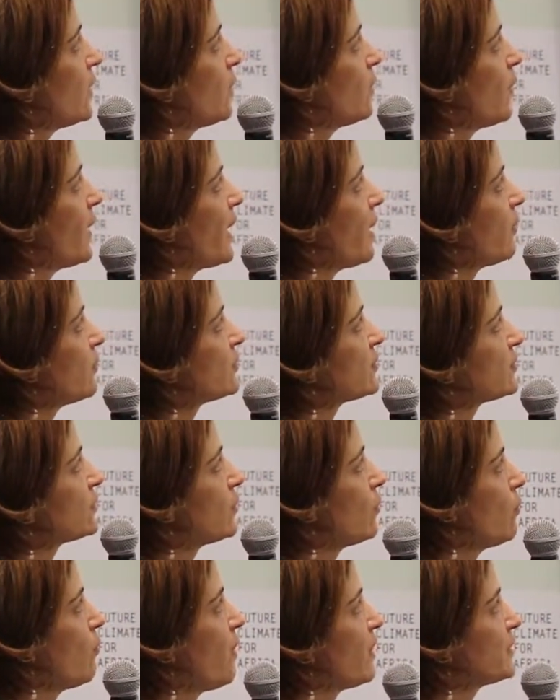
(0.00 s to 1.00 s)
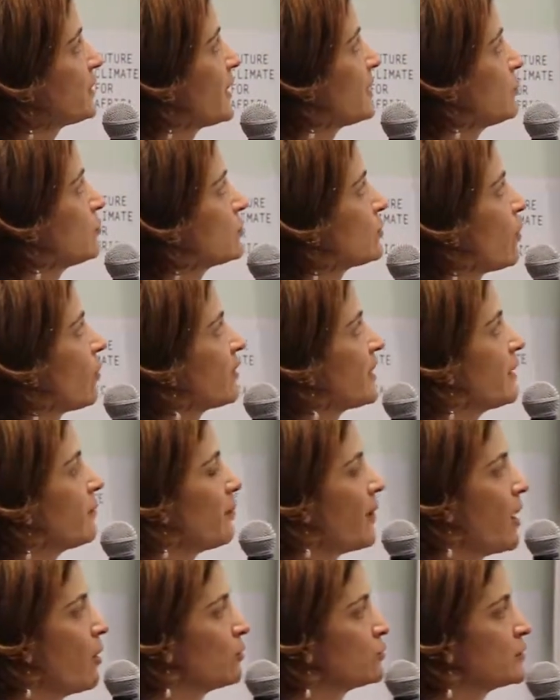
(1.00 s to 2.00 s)
Well, so what are you talking
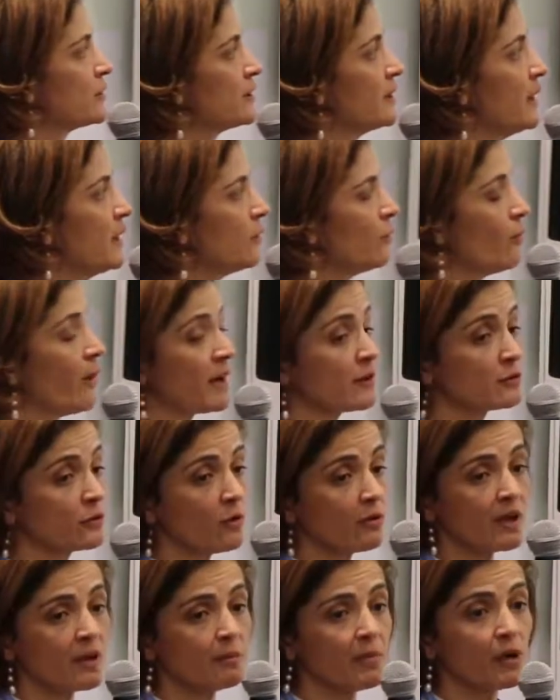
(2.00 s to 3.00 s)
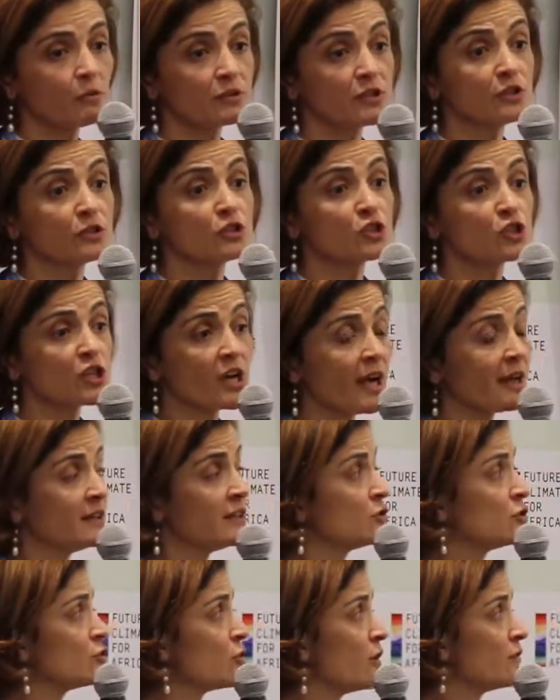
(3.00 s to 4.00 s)
about? We are talking about the
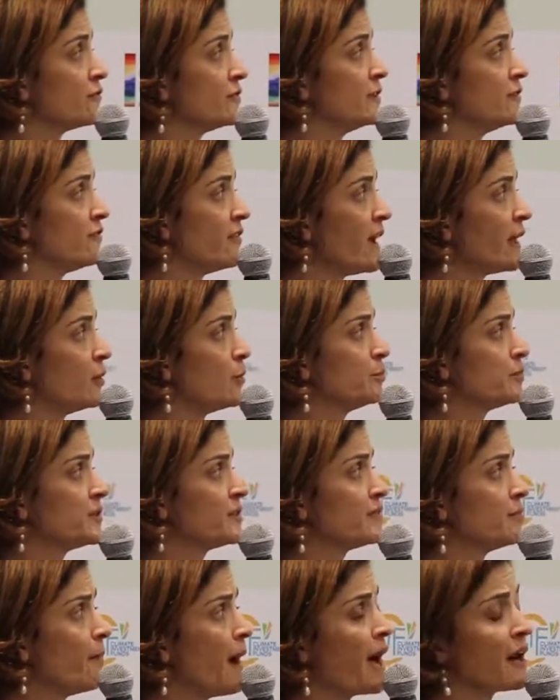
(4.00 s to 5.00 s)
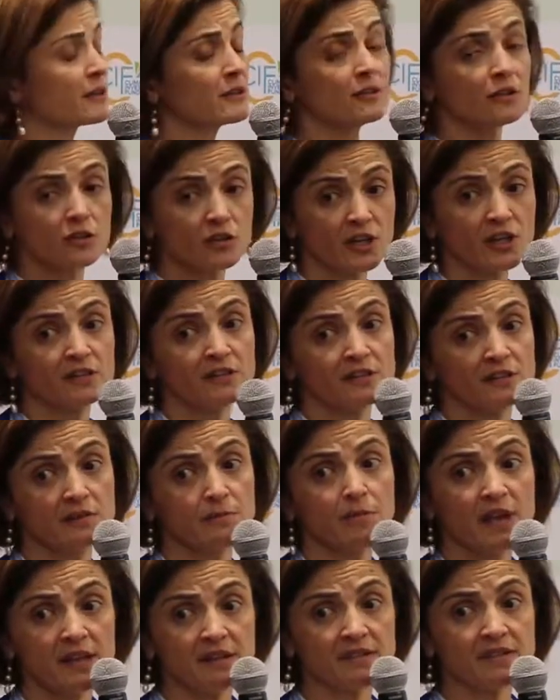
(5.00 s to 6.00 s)
challenge of developed smart grids,
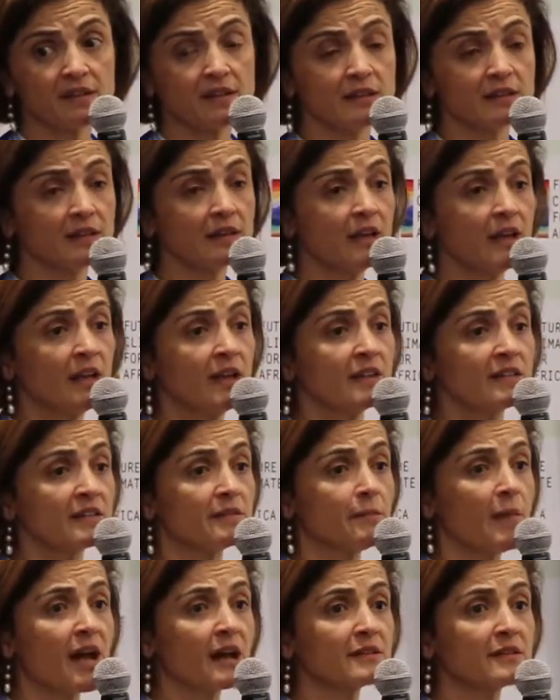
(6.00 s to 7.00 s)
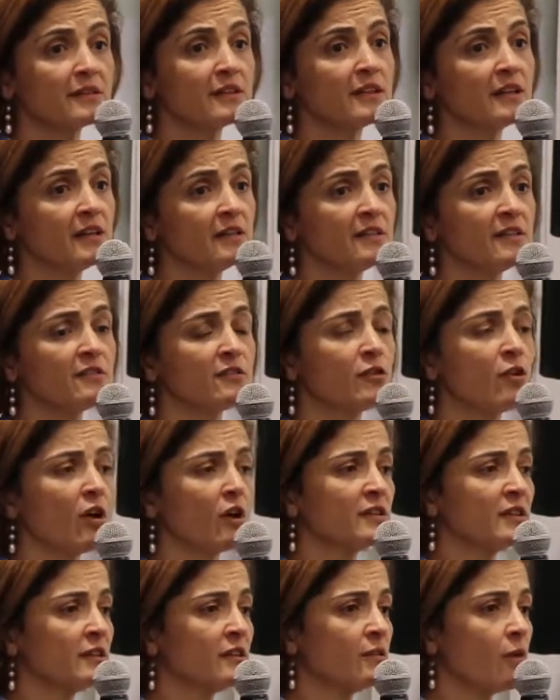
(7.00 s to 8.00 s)
basically. Smart grid is
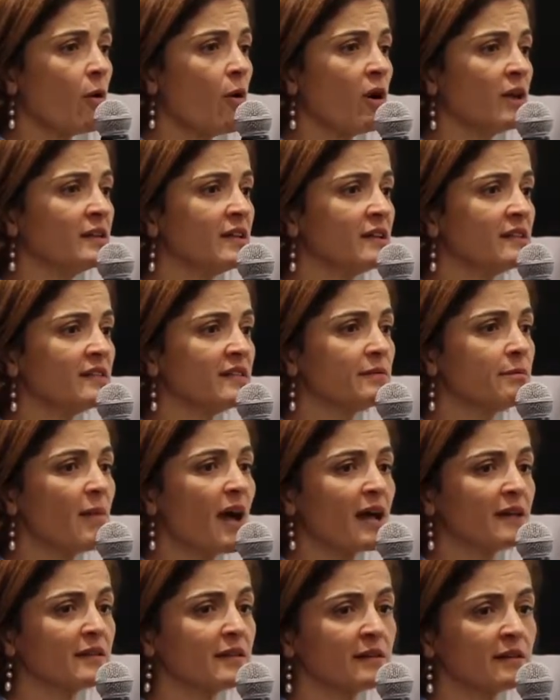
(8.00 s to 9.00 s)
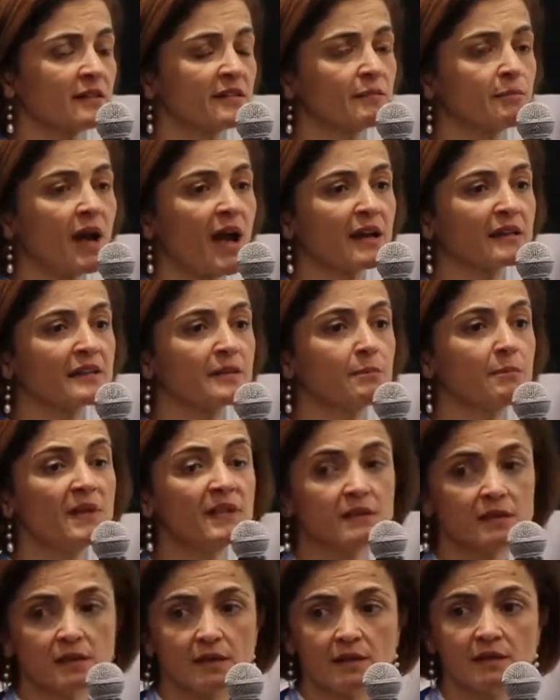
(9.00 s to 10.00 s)
not only smart
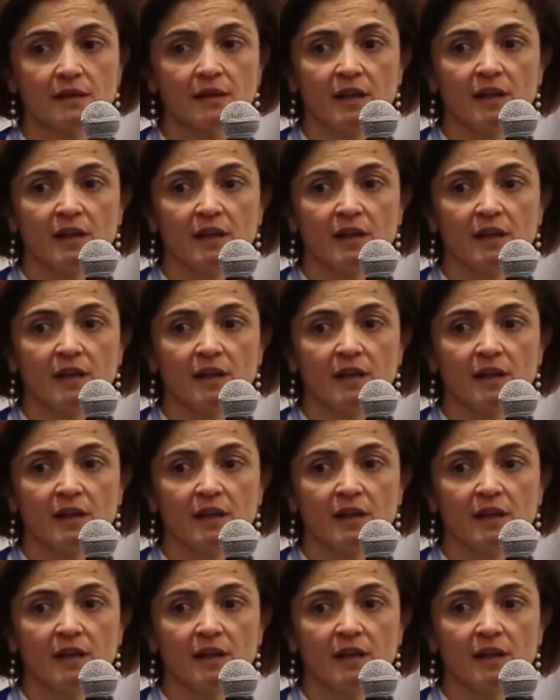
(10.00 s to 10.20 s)
meter.